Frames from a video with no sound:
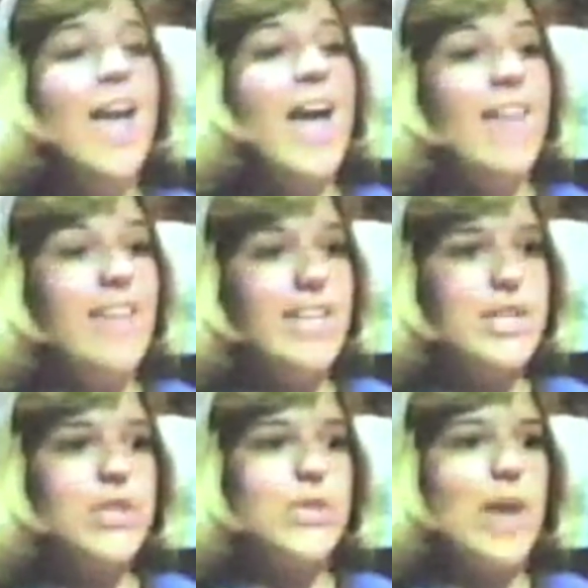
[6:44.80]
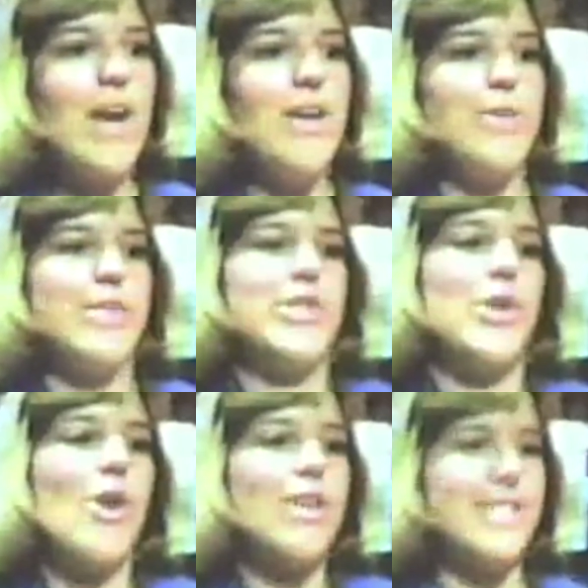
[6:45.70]
And then he turned around and it was
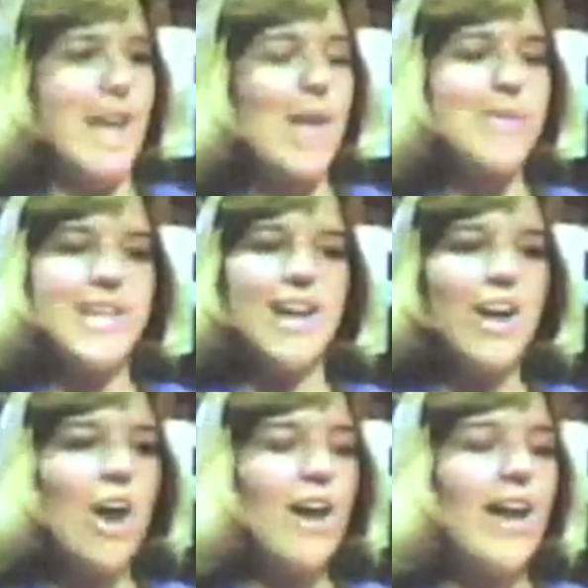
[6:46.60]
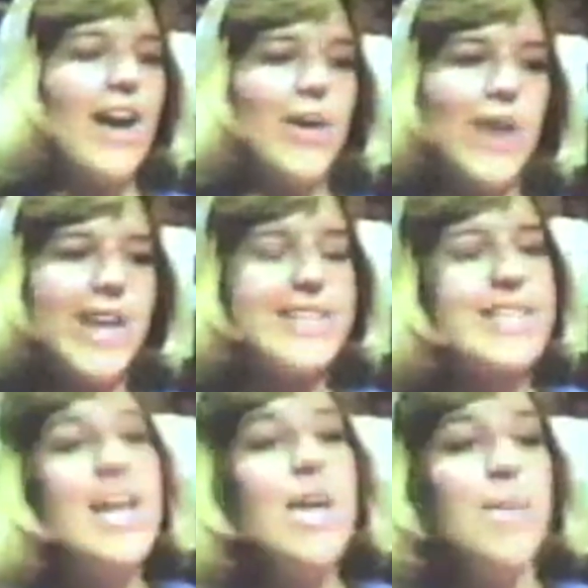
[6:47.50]
George and I almost had a cardiac arrest.
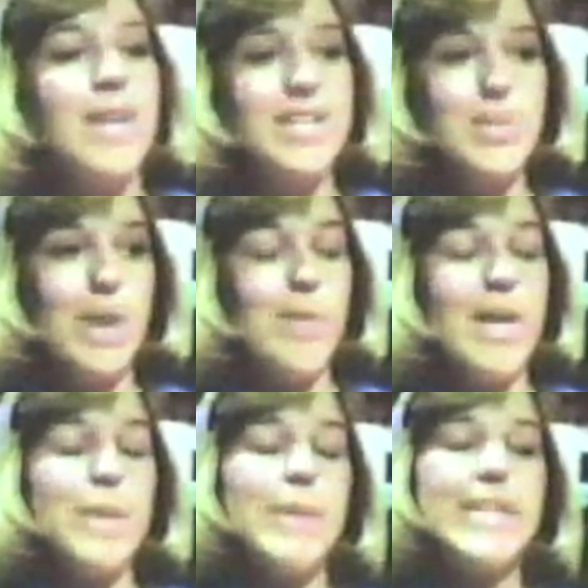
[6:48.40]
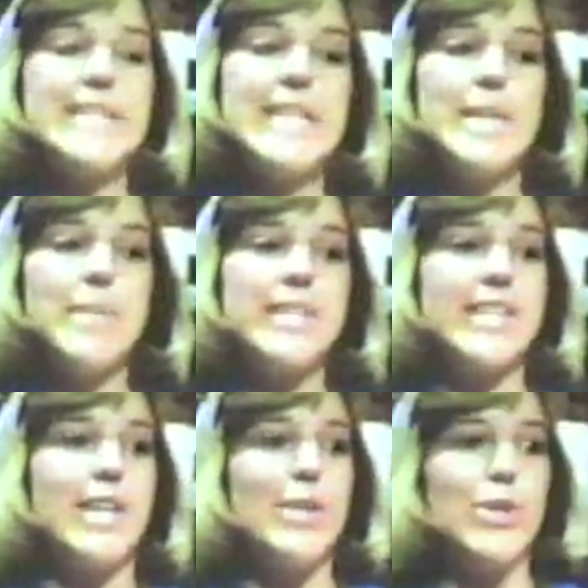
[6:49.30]
But I didn't want to make a big scene because
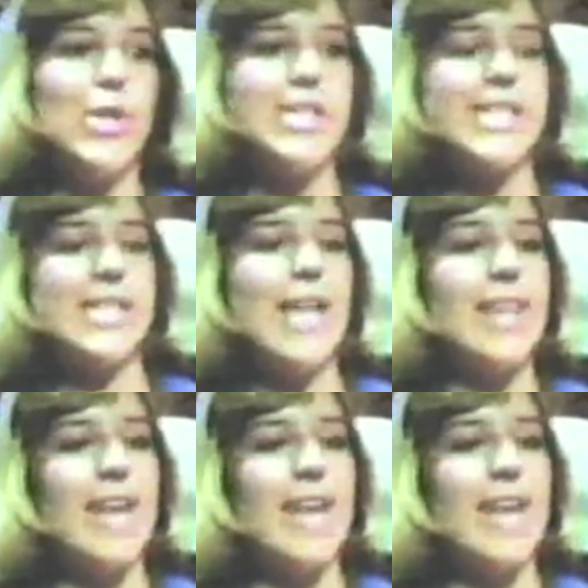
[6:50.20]
I know George doesn't like